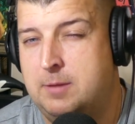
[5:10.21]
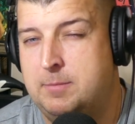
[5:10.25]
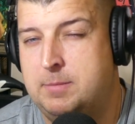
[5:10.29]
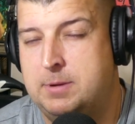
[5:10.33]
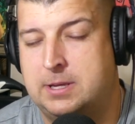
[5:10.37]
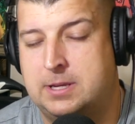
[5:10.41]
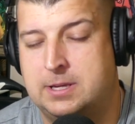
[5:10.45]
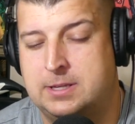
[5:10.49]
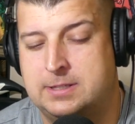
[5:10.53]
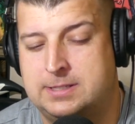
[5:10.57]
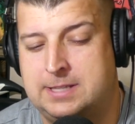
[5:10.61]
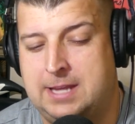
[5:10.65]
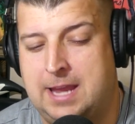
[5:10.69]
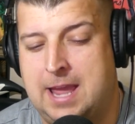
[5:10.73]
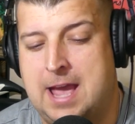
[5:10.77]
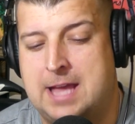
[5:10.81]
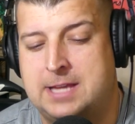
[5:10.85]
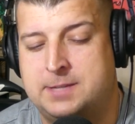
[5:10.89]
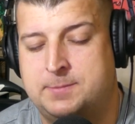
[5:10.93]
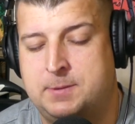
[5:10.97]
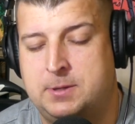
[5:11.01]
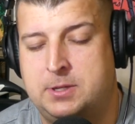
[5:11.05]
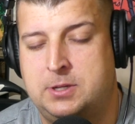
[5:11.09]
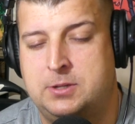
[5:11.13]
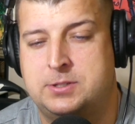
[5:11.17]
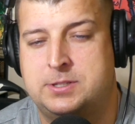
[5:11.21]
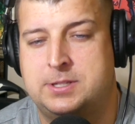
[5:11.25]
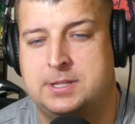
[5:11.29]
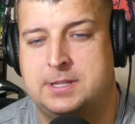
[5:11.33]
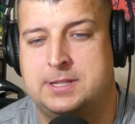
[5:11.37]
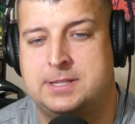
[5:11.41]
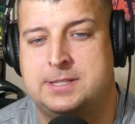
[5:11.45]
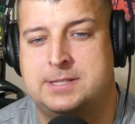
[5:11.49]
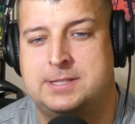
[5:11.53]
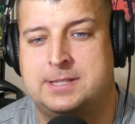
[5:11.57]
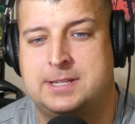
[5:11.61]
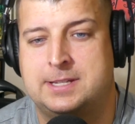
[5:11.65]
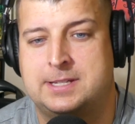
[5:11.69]
because he has been used to
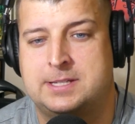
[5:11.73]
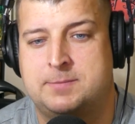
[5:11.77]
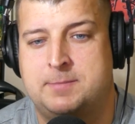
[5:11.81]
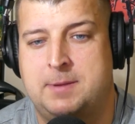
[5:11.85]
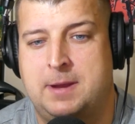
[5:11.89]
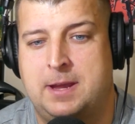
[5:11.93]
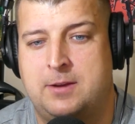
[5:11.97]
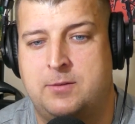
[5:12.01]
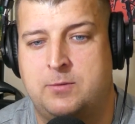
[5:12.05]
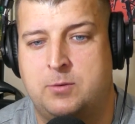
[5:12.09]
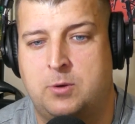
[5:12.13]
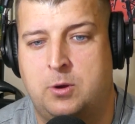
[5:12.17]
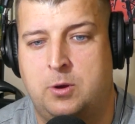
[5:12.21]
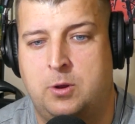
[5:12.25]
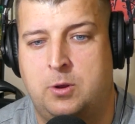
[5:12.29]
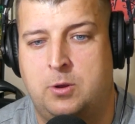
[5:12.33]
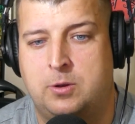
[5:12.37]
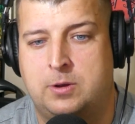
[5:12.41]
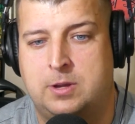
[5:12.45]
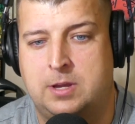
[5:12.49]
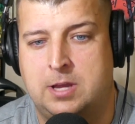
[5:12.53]
this six man role